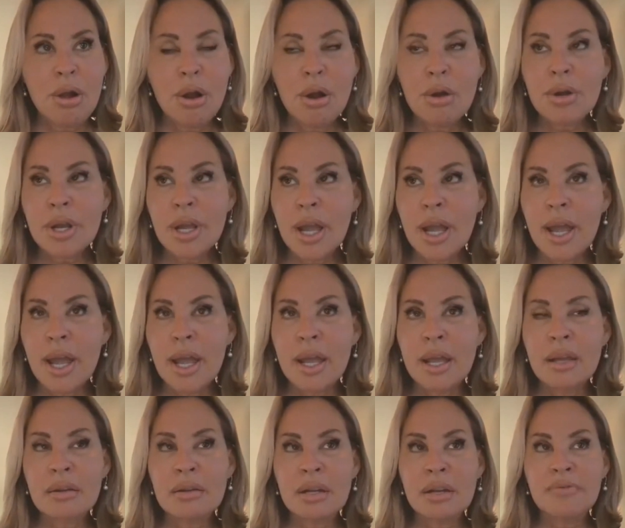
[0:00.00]

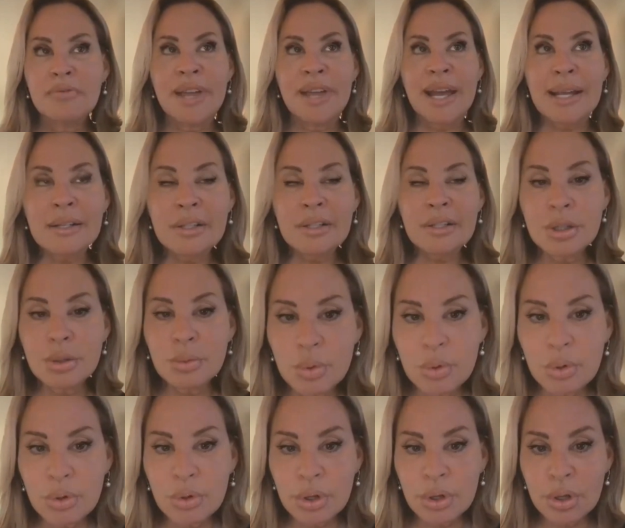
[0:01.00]
okay, if that's the
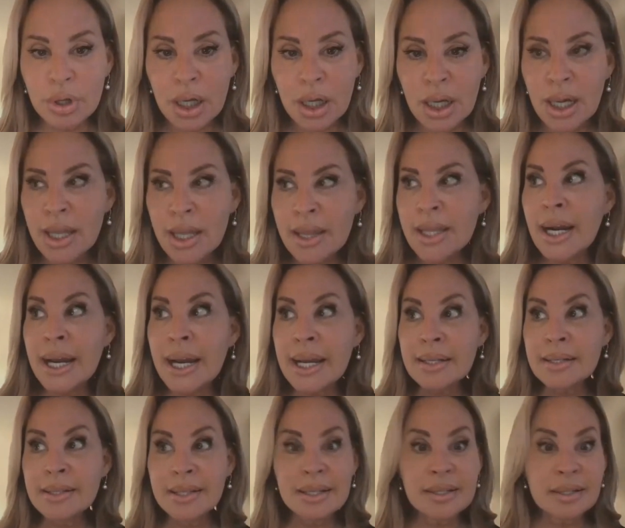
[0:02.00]
rule, then I
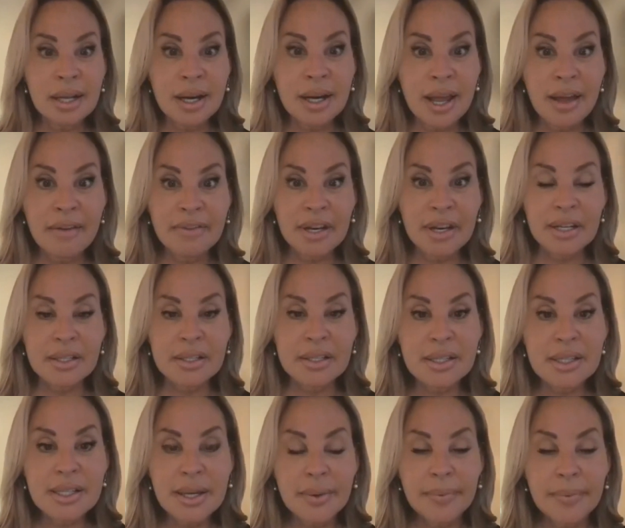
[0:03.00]
insist on
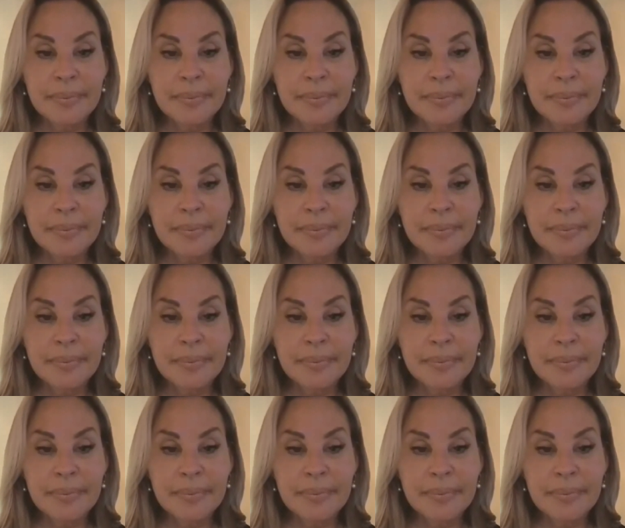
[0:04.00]
evidence.